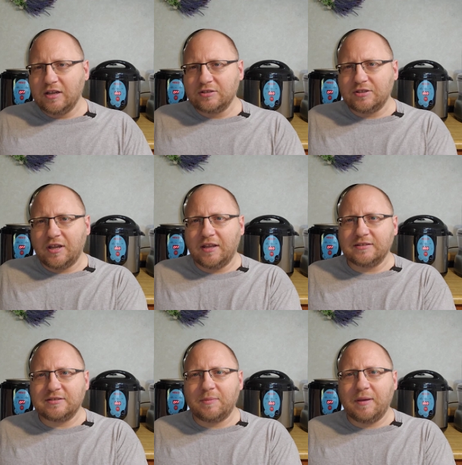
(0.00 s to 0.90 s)
She
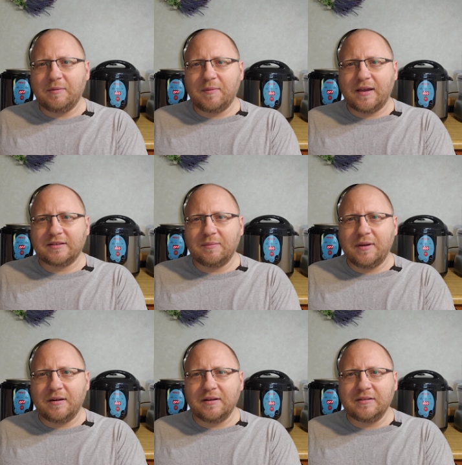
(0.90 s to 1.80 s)
hands the baby back to
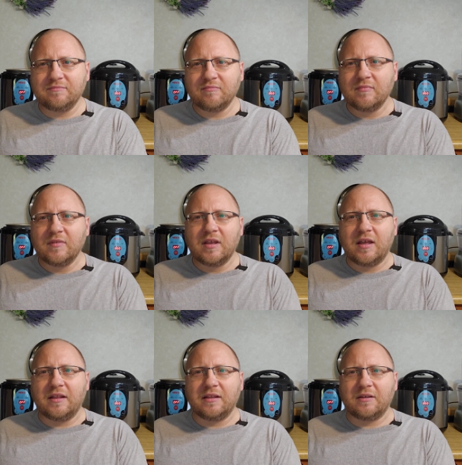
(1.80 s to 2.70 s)
Mary
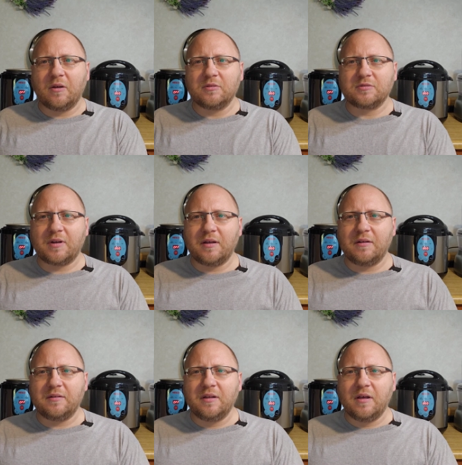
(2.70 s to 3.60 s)
and then goes
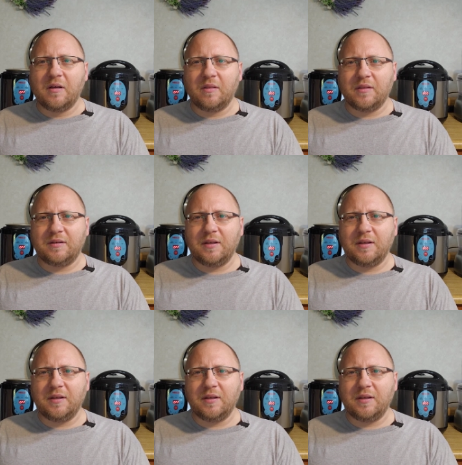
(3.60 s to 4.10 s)
around the